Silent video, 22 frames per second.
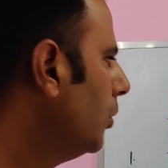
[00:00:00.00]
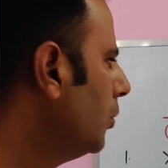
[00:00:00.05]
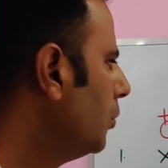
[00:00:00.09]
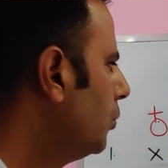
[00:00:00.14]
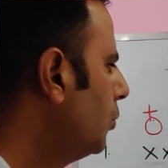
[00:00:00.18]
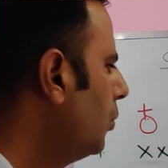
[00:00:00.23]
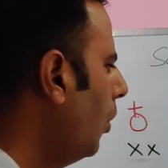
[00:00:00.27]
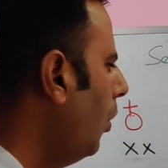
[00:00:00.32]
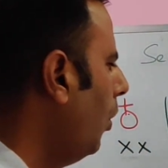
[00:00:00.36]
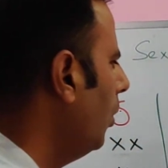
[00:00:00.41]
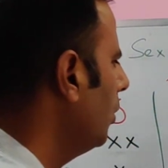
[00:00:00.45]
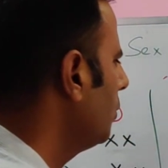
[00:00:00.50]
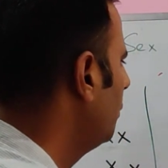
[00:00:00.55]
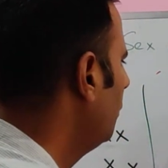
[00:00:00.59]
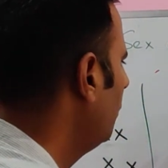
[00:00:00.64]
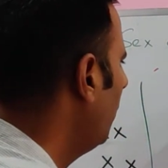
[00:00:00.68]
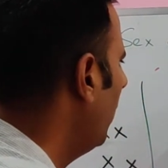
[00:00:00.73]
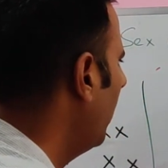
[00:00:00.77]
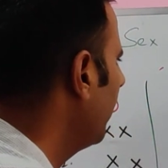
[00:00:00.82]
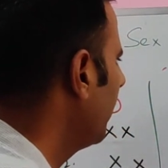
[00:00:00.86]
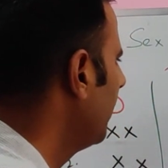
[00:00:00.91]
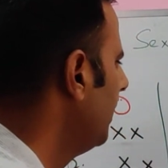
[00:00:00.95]
those
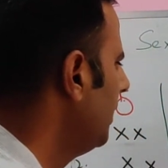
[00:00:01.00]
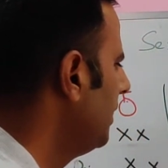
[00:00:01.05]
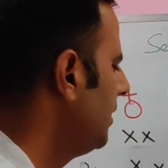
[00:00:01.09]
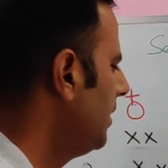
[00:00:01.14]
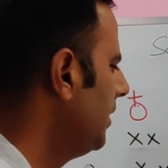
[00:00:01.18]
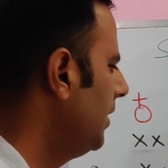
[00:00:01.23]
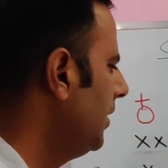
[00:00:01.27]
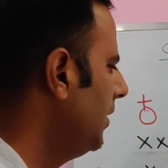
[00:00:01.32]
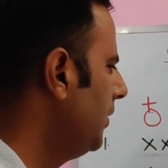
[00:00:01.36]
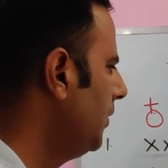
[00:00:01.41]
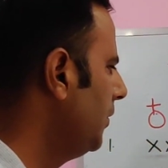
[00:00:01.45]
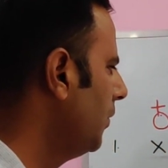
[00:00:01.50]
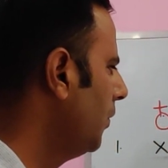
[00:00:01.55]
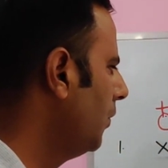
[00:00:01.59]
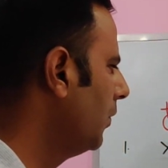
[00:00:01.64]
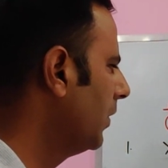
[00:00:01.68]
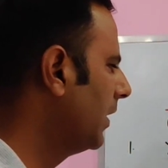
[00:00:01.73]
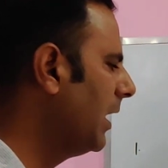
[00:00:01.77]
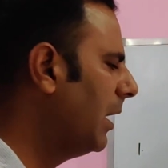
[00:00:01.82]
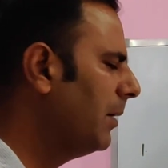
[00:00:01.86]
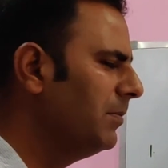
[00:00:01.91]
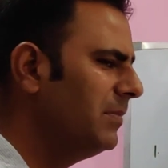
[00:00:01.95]
who are
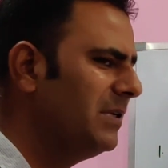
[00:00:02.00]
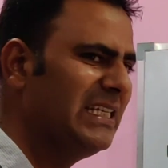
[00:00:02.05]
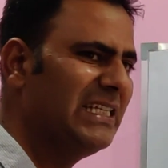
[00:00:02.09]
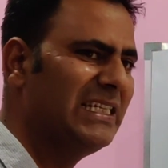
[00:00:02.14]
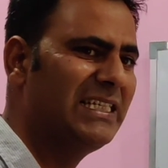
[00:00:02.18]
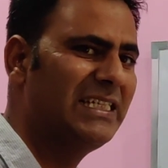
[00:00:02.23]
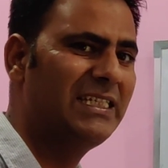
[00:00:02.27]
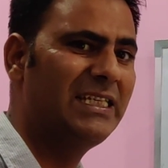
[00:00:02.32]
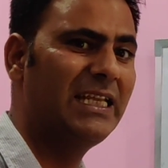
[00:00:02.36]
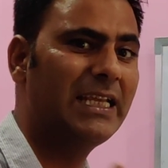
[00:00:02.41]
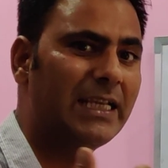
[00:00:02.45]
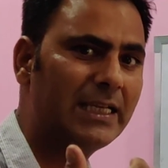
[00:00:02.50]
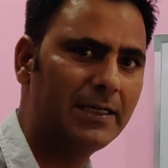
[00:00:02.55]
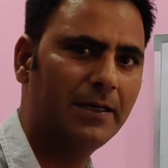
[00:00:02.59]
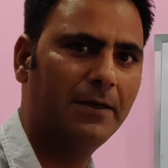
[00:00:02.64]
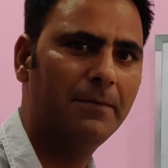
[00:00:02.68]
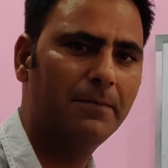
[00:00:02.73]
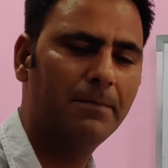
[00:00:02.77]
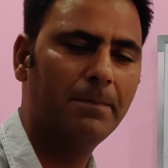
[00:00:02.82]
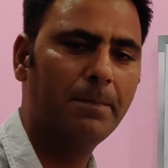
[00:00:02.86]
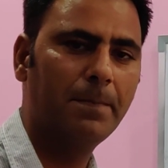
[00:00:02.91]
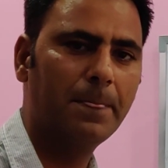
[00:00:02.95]
heterogametic,
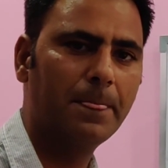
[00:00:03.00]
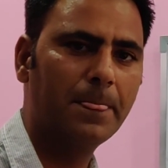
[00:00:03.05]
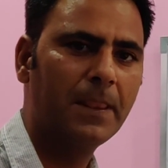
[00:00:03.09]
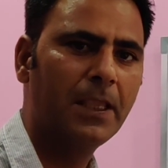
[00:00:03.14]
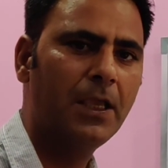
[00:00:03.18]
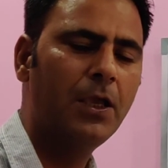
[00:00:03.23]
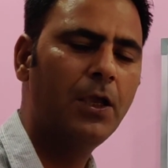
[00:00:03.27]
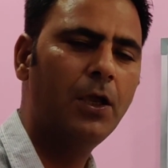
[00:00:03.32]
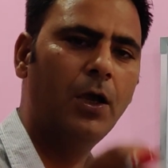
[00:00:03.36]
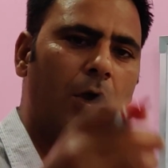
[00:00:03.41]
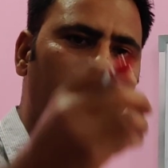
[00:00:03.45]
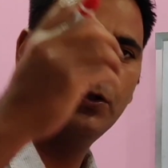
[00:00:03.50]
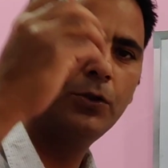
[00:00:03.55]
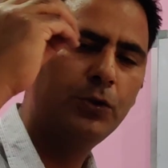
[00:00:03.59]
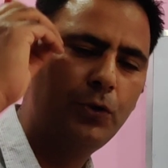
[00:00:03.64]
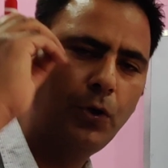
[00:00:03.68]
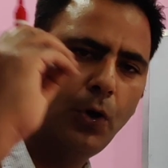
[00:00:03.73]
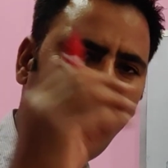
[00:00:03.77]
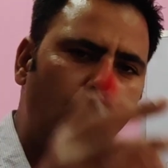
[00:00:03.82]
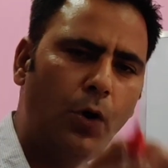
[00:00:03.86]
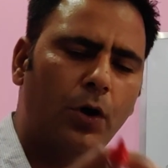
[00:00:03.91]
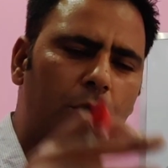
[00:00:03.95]

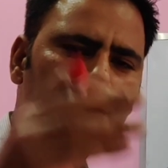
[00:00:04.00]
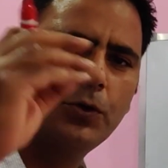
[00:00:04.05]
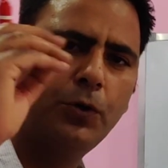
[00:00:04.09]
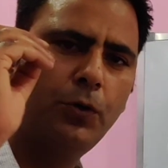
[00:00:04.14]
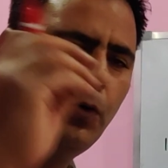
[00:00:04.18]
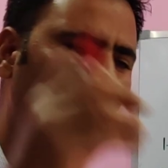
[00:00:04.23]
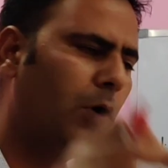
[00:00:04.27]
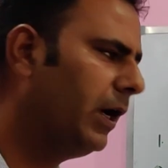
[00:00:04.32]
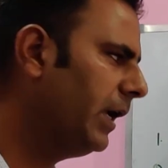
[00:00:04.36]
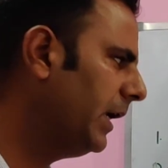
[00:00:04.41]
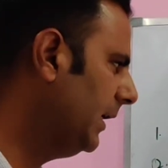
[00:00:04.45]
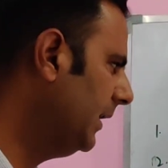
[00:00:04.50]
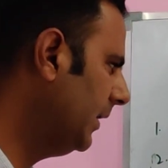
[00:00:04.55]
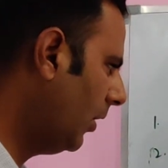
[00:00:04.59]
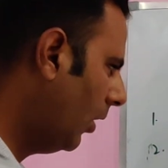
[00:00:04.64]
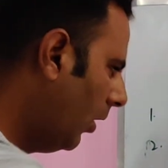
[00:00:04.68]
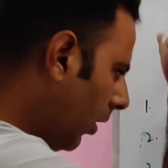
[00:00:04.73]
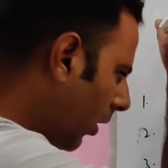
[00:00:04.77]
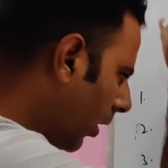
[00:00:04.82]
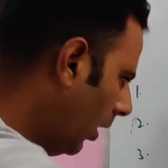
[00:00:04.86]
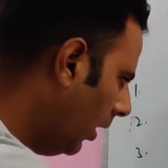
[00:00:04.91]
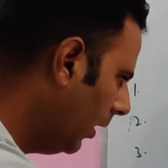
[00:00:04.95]
those who in
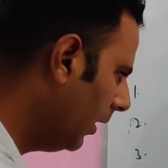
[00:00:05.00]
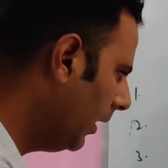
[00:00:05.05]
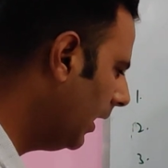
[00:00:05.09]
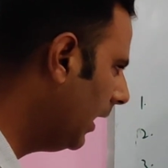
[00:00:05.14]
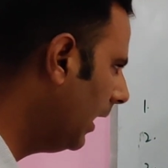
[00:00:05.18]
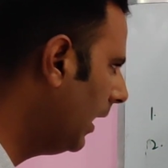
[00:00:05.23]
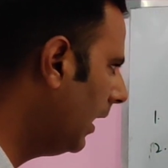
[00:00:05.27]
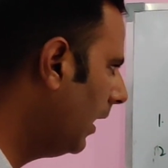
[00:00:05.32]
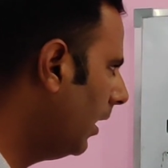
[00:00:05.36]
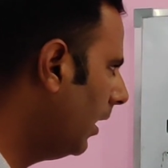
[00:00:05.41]
all